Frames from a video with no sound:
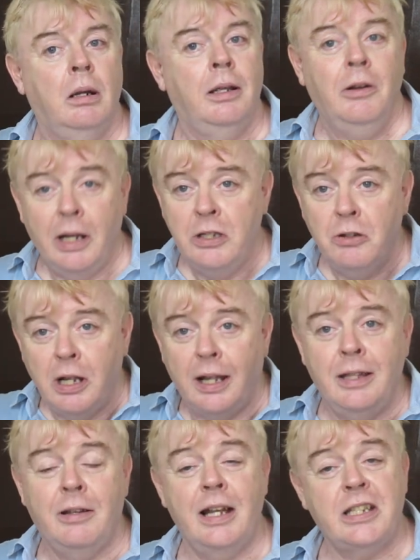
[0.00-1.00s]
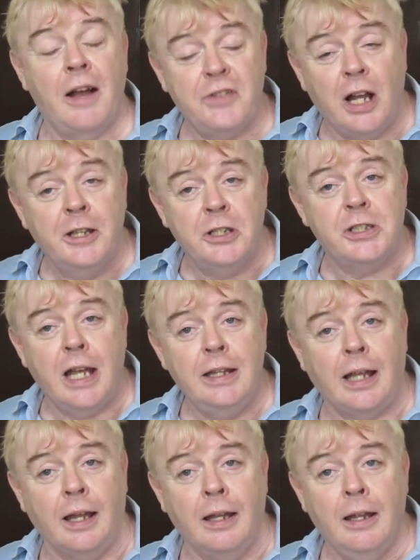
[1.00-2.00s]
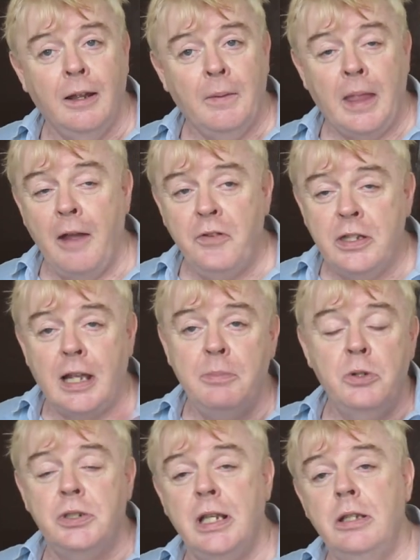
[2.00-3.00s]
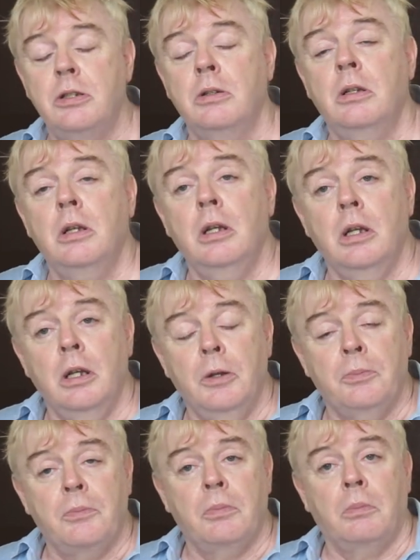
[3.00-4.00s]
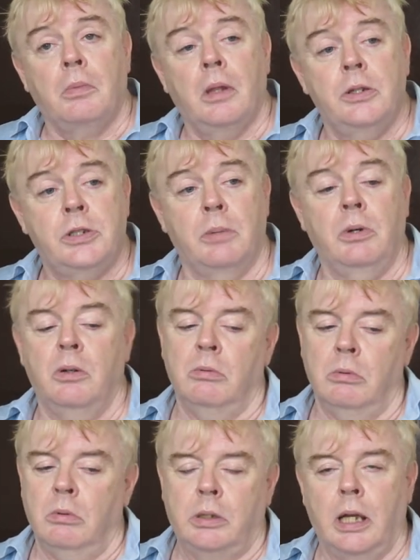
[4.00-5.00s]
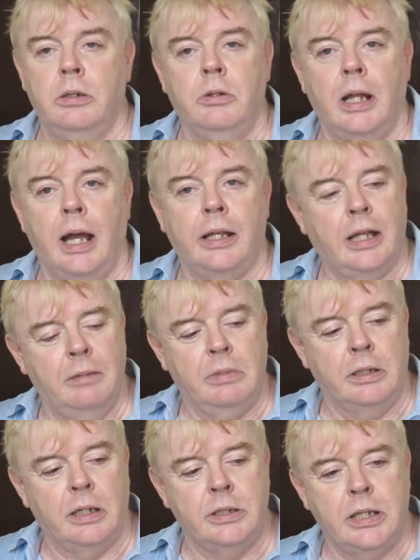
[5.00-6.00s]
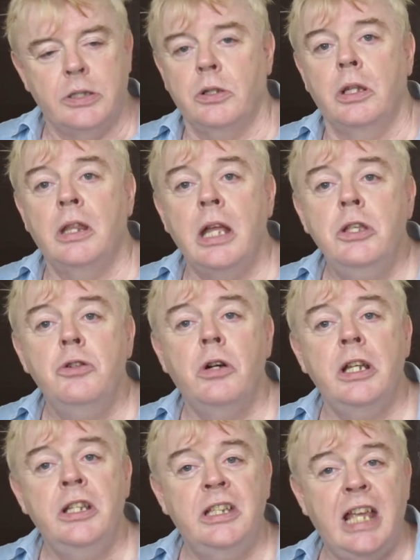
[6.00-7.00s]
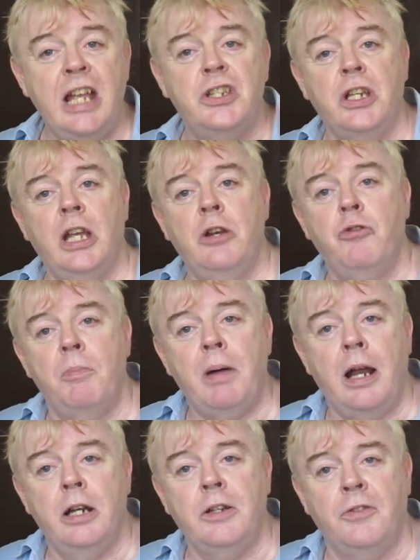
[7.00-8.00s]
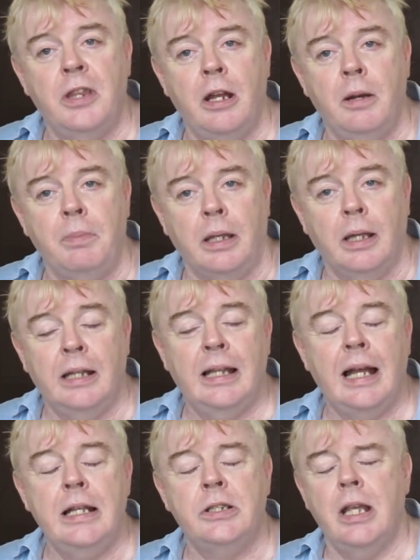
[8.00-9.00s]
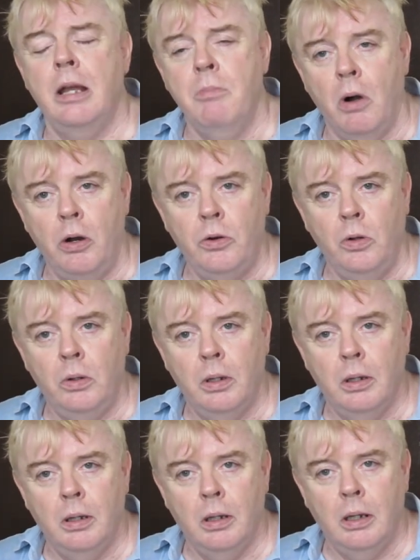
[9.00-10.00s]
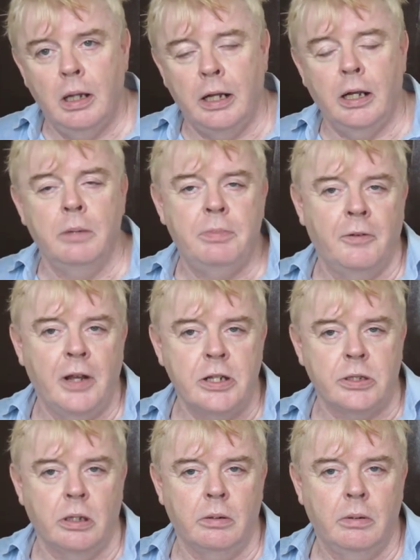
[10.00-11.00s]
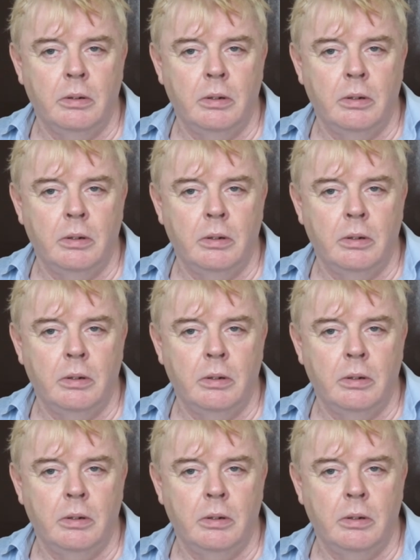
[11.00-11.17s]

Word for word: You, and you, you guys have to understand that. Every time you say to someone, oh, I can't do that, I can't be a transsexual, then you're engaging in reparative therapy, and that is immoral and unprofessional.